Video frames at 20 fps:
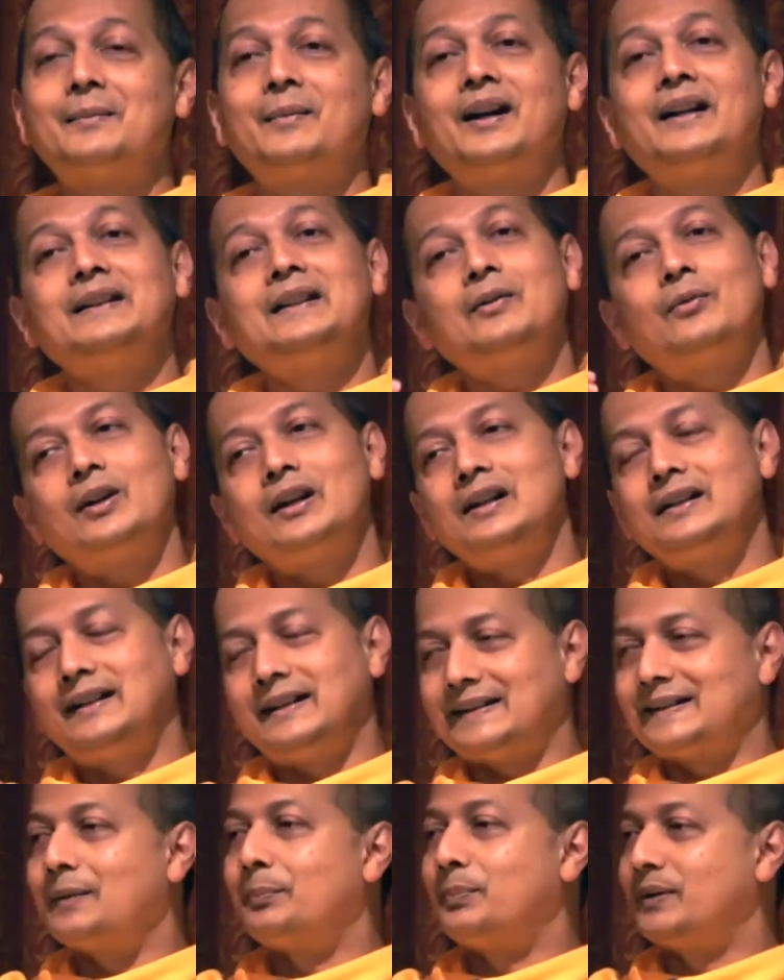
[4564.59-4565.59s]
Samadhi, world
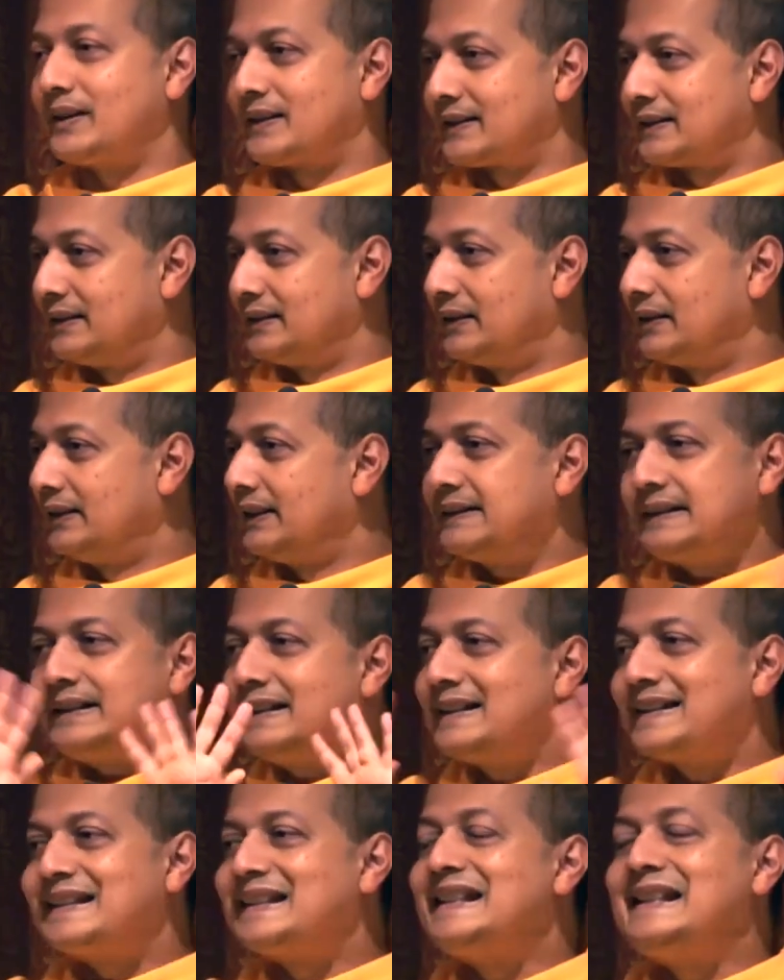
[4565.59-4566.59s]
disappears.
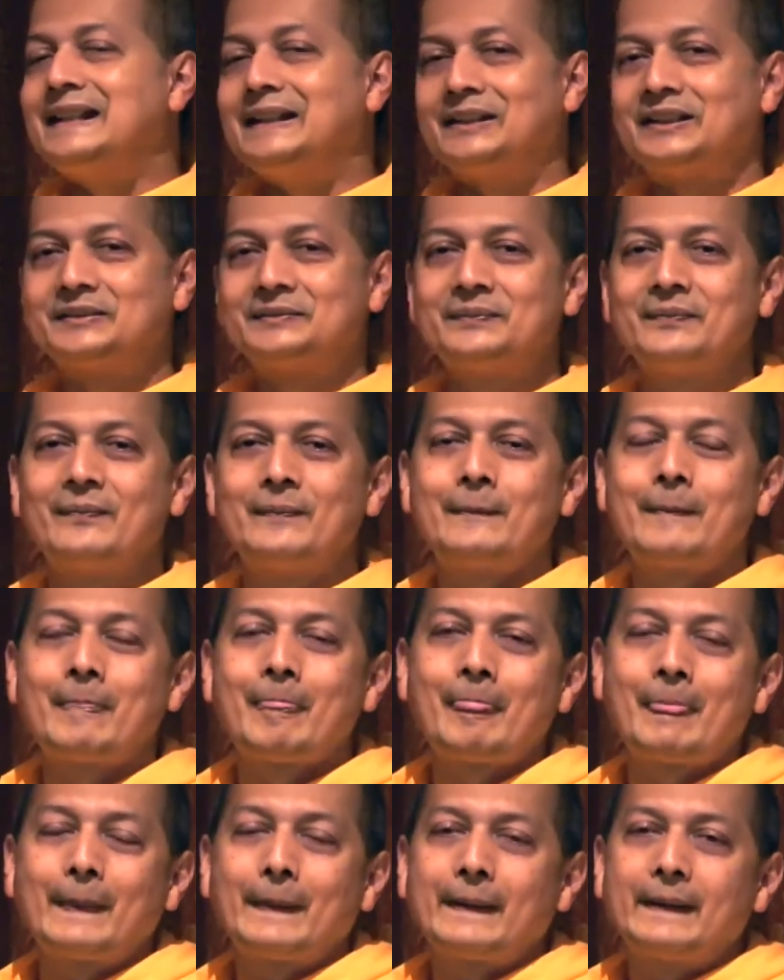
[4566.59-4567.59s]
Nothing is seen.
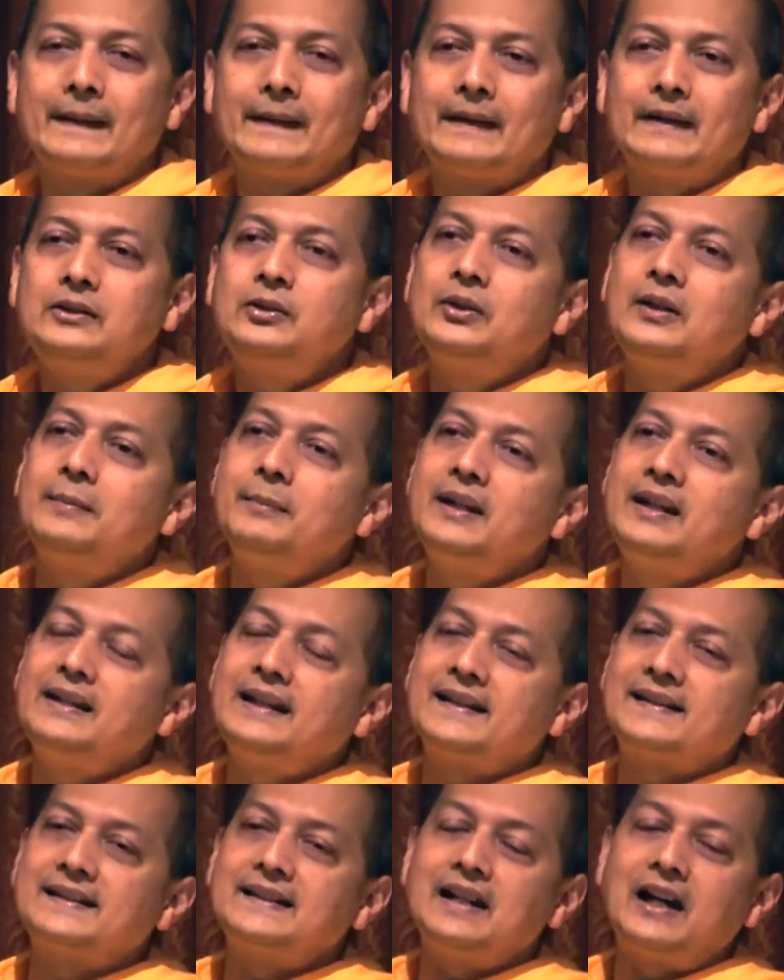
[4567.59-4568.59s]
You
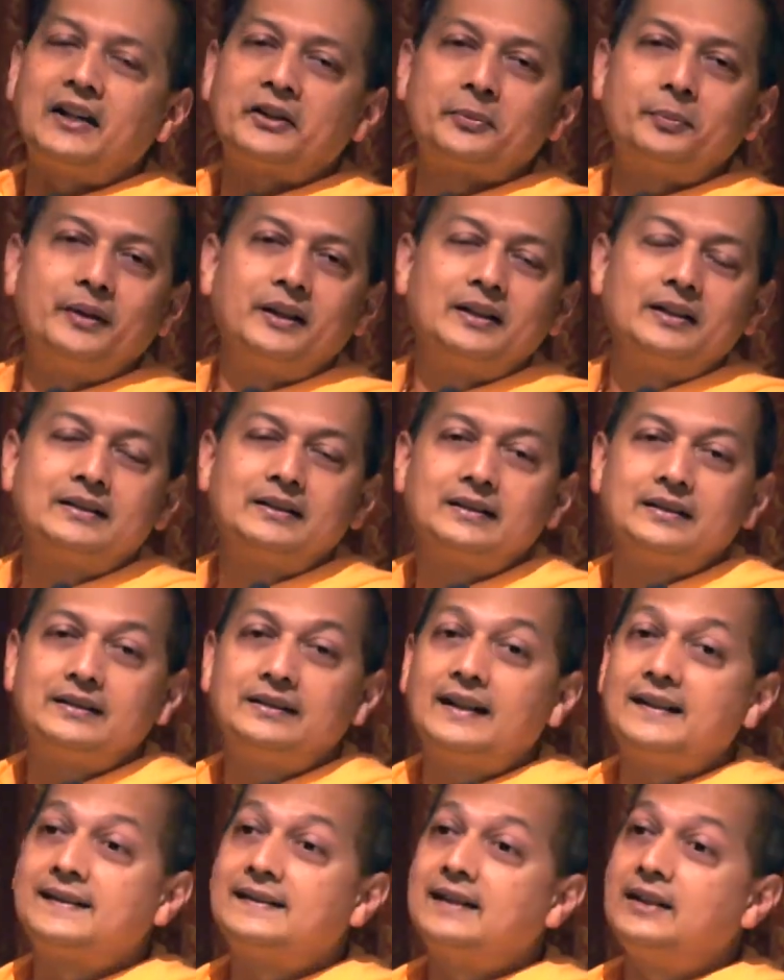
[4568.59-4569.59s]
remain as the Atman.
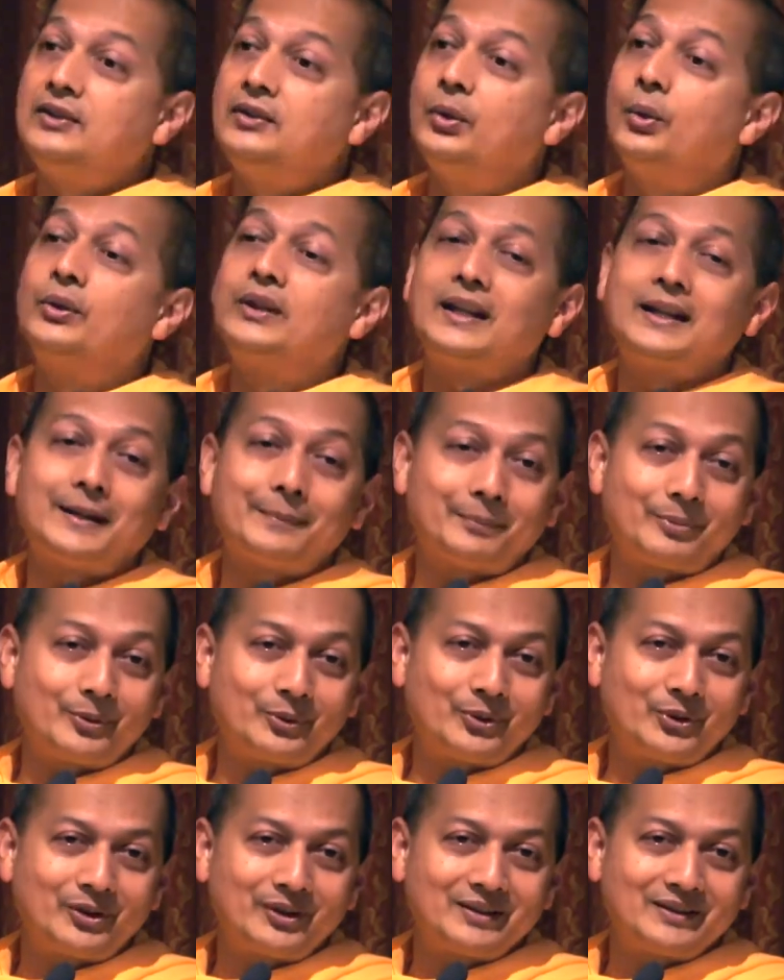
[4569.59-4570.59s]
That's the yogic
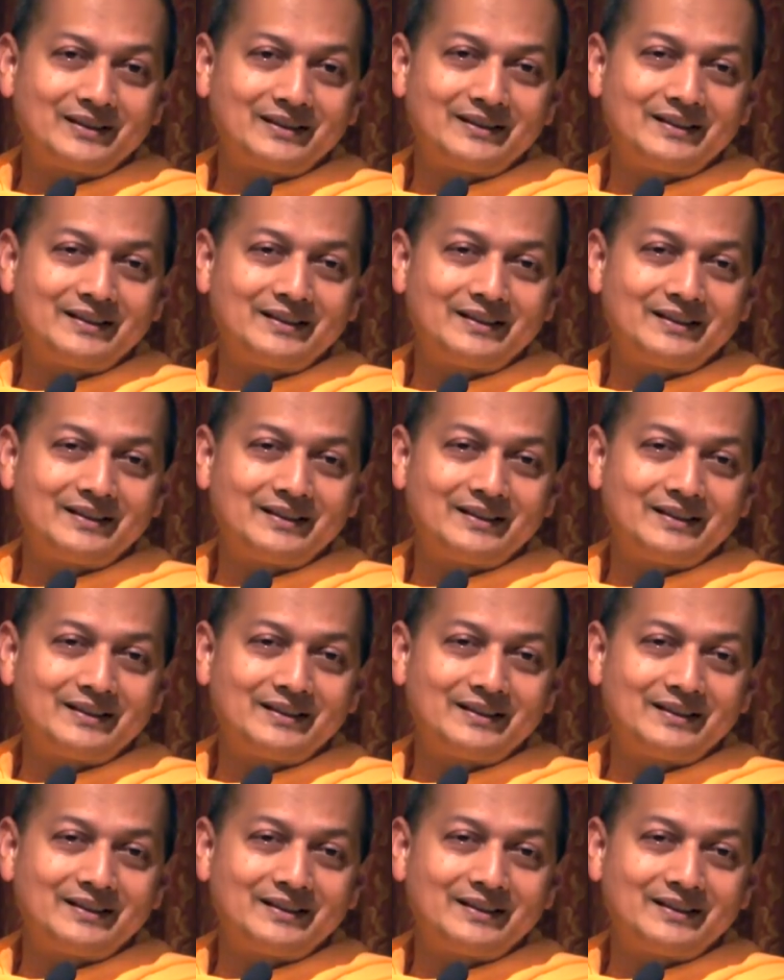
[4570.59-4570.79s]
approach.